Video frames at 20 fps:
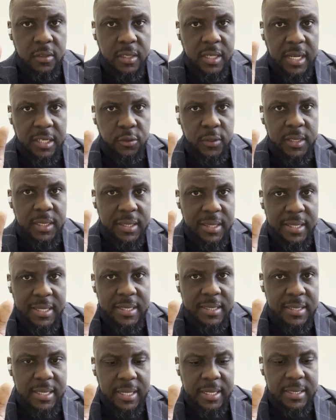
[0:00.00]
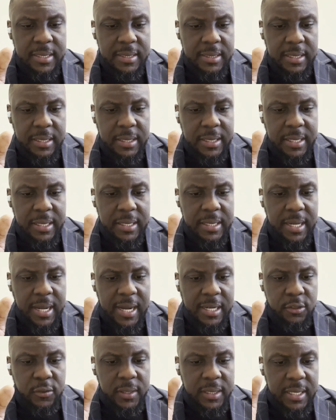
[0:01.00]
he
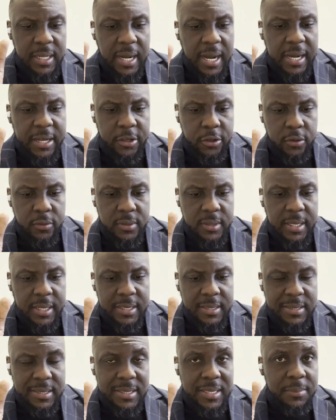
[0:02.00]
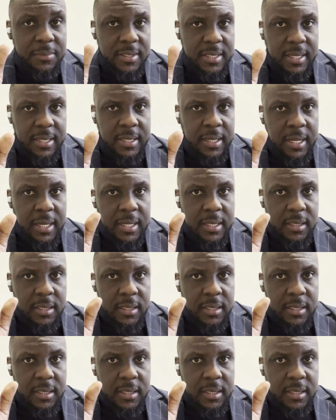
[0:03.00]
actually argues that it seems that